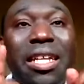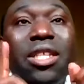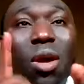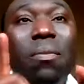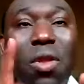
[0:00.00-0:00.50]

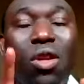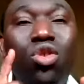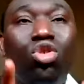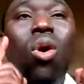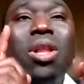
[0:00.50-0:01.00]
Some
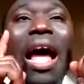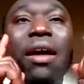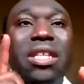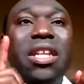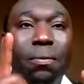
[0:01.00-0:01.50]
don't
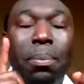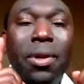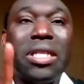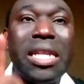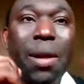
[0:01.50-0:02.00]
have
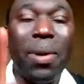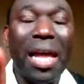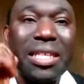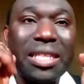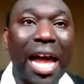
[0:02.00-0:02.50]

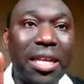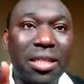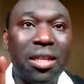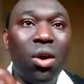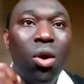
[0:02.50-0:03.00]
sleepless
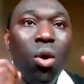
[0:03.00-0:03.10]
nights